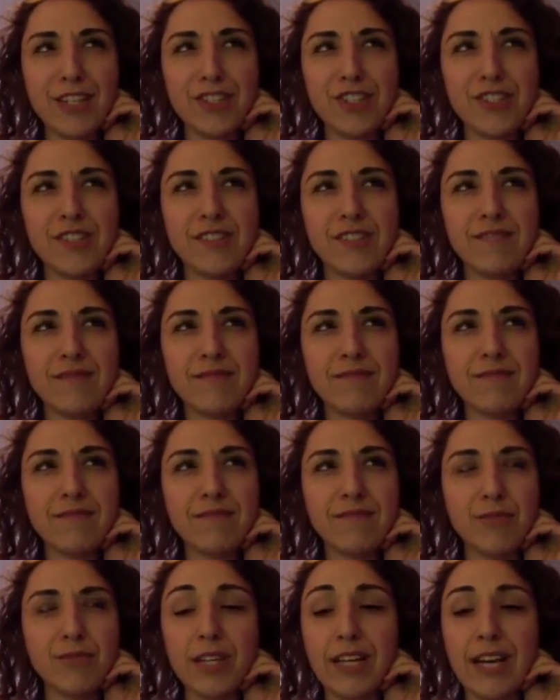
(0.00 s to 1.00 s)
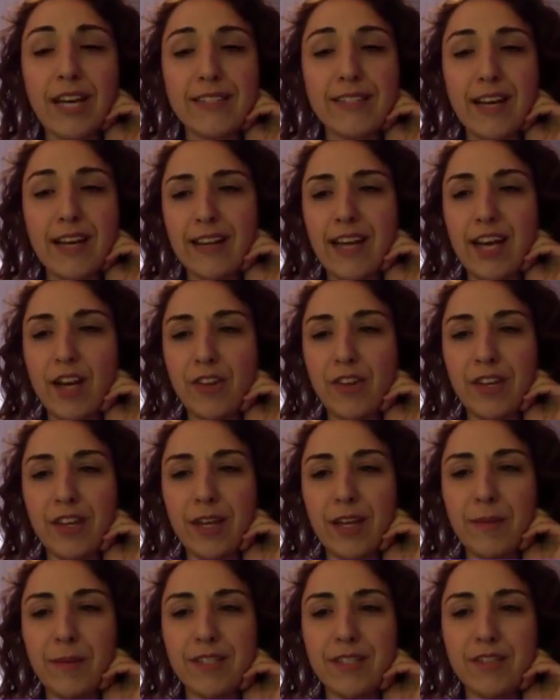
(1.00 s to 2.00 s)
just realized that now
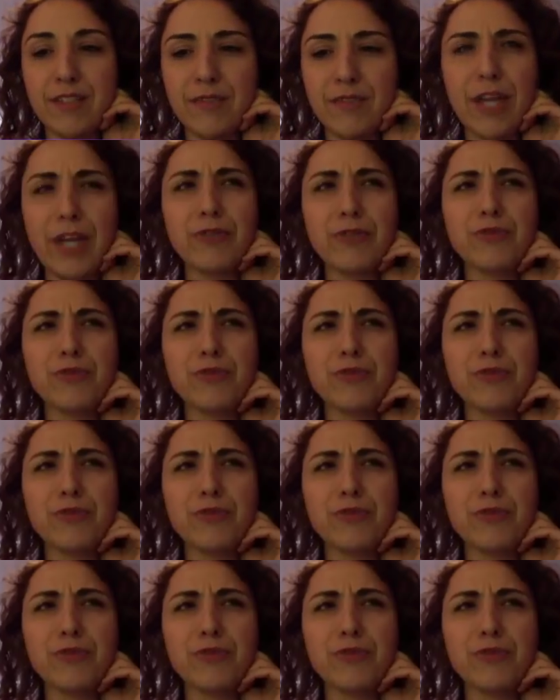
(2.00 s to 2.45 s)
that he must have like